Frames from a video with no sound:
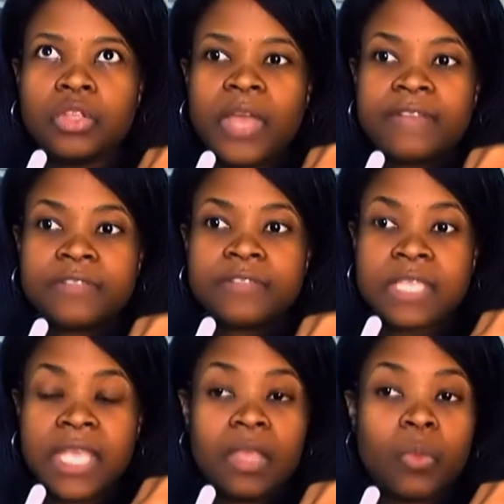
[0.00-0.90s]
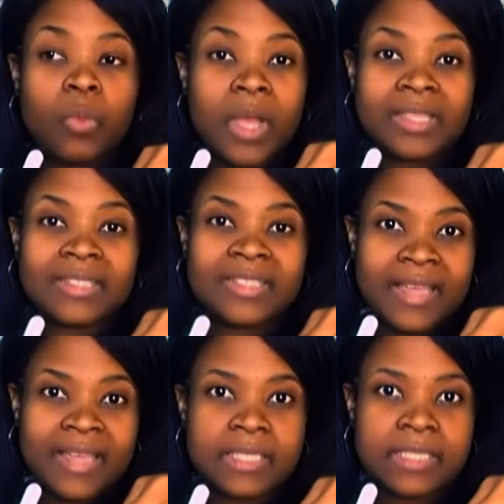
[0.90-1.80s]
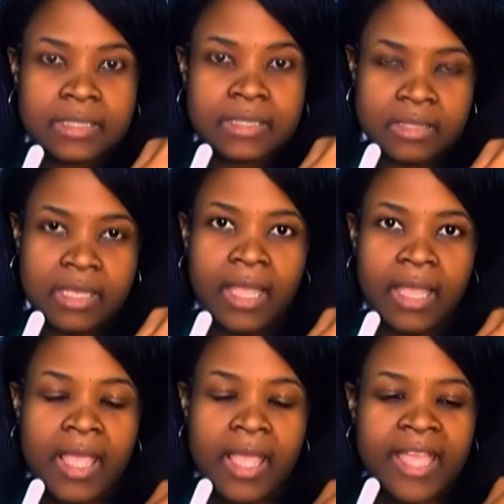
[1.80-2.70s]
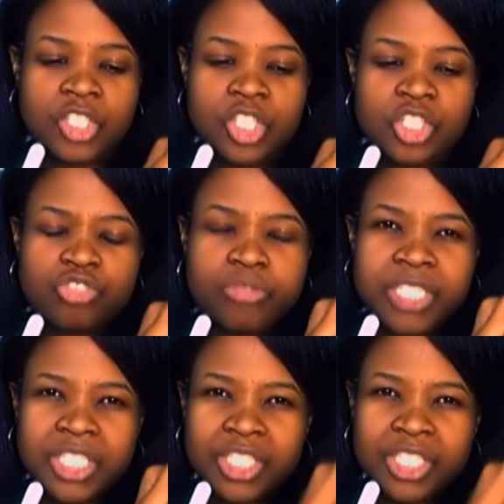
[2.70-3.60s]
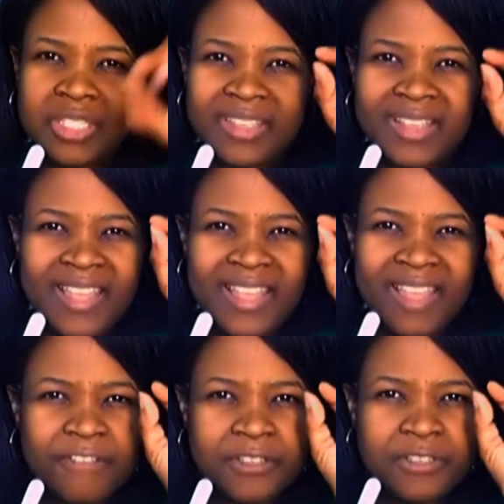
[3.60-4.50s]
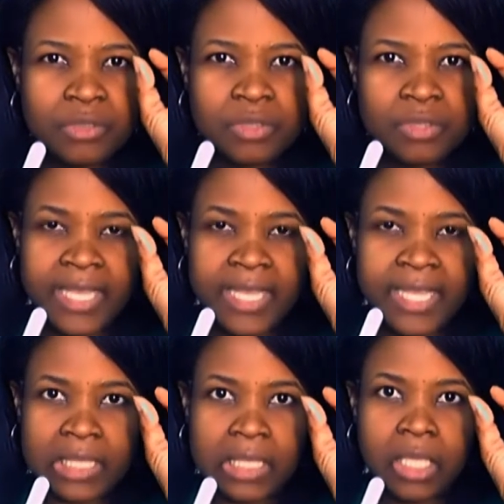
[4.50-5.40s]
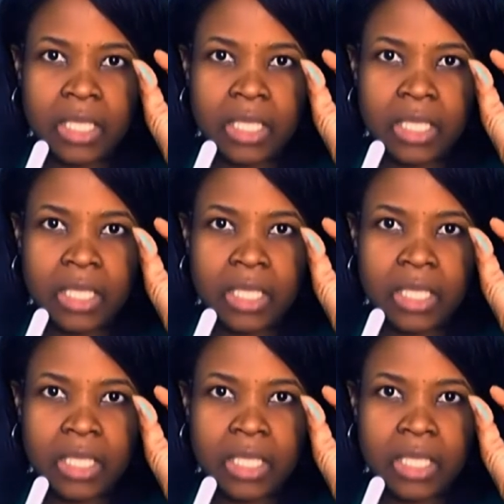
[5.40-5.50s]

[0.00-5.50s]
have to take what the scientists say and just stretch it just ever so slightly